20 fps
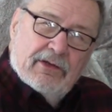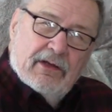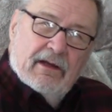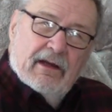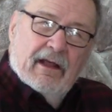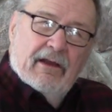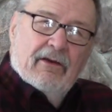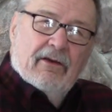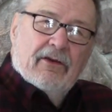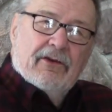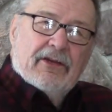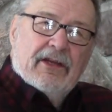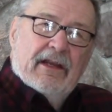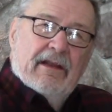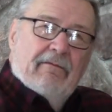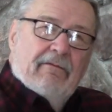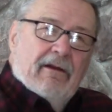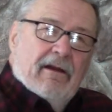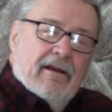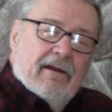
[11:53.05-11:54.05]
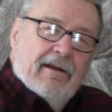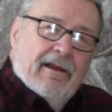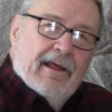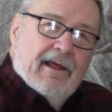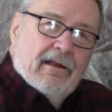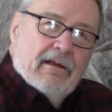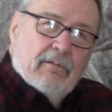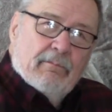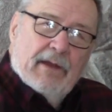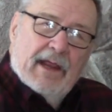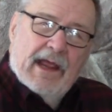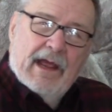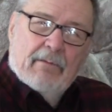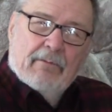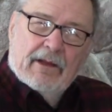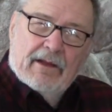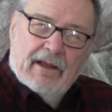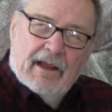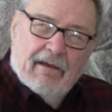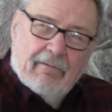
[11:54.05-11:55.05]
and I notice even in
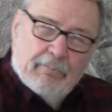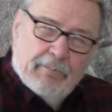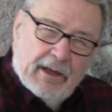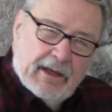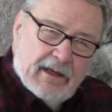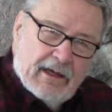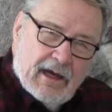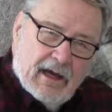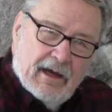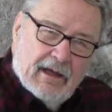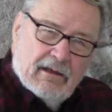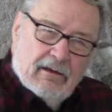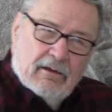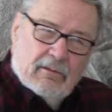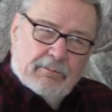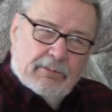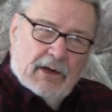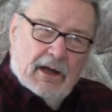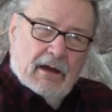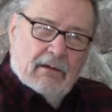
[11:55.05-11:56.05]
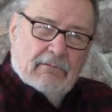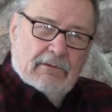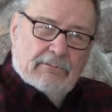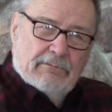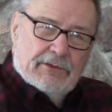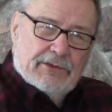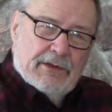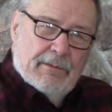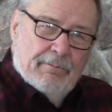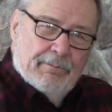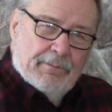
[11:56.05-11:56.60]
Alabama they have big coyote problems.